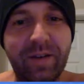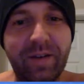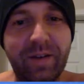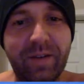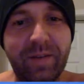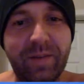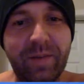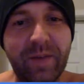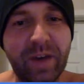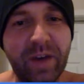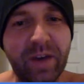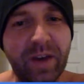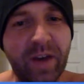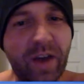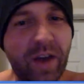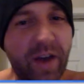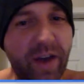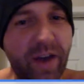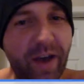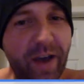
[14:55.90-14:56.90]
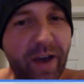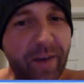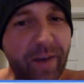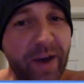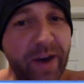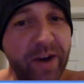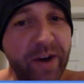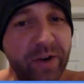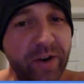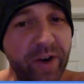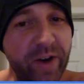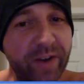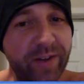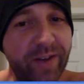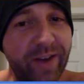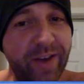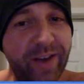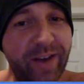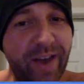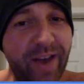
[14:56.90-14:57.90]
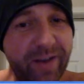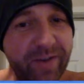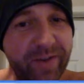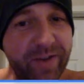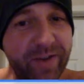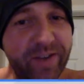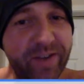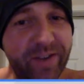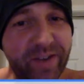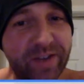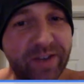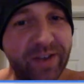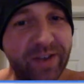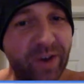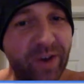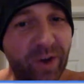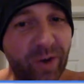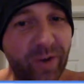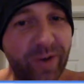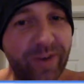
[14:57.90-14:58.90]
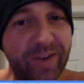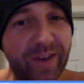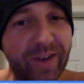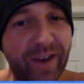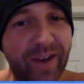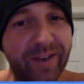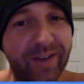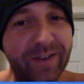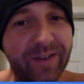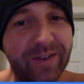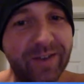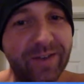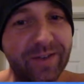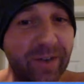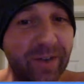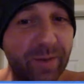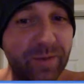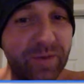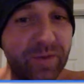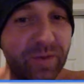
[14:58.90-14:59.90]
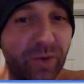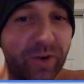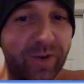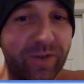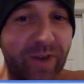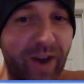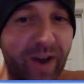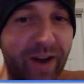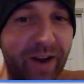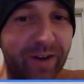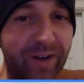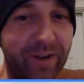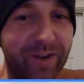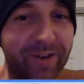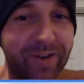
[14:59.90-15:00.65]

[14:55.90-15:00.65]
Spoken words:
Because am I correct that every season always has some sort of idol?